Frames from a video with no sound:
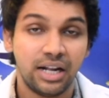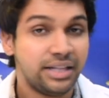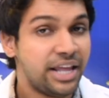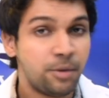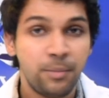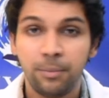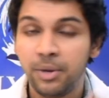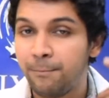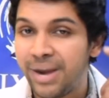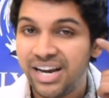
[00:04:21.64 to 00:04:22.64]
There may
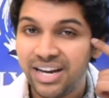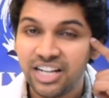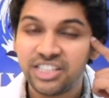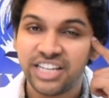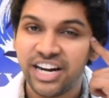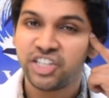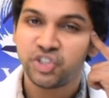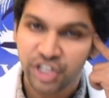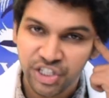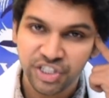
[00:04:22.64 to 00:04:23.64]
be mental status
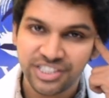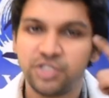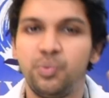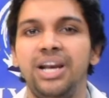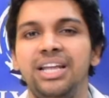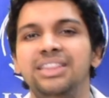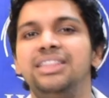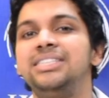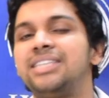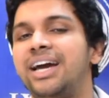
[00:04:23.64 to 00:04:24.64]
changes as well in
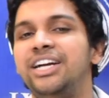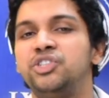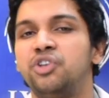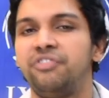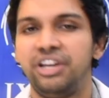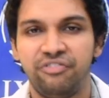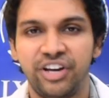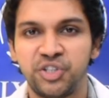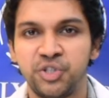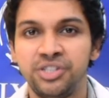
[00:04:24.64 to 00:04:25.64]
these kinds of
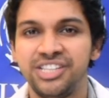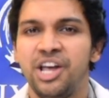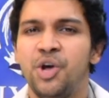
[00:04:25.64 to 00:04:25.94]
infections.